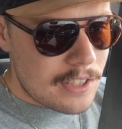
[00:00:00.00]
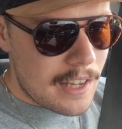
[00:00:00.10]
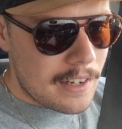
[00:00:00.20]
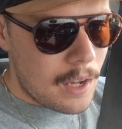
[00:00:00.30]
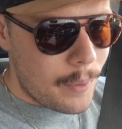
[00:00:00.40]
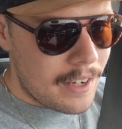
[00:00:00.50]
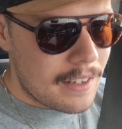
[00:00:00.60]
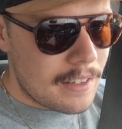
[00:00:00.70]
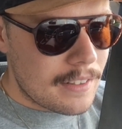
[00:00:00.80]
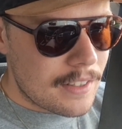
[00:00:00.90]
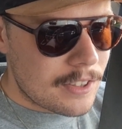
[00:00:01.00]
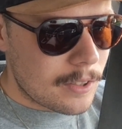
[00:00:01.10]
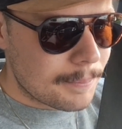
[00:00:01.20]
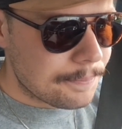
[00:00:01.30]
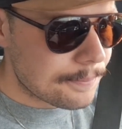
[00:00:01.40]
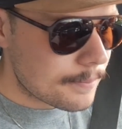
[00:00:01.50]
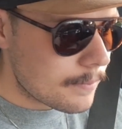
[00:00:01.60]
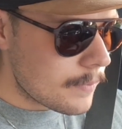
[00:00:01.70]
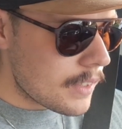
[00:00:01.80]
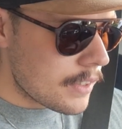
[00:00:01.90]
Then I went in and did some
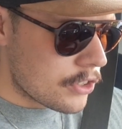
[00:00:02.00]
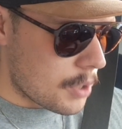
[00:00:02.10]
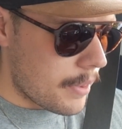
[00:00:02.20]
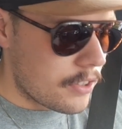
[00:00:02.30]
of